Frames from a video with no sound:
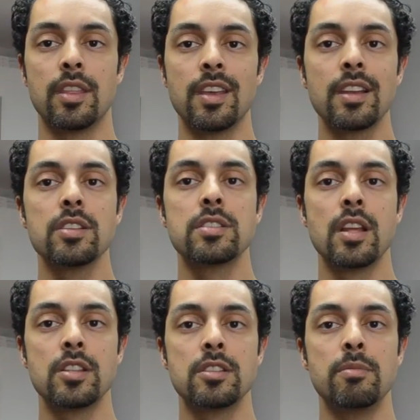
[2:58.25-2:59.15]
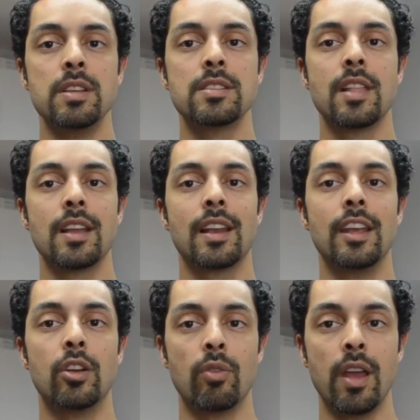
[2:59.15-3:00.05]
thickness tends to be
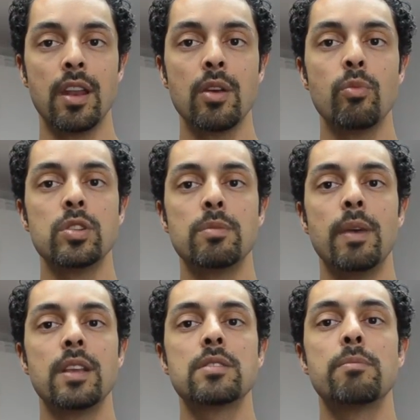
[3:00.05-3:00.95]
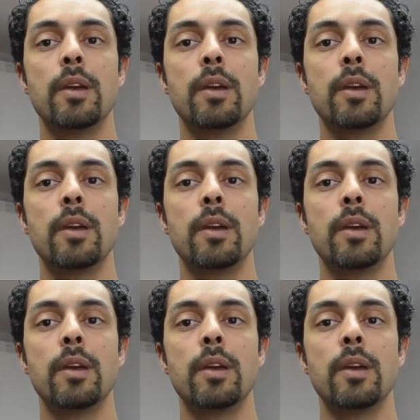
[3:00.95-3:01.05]
slightly greater, which makes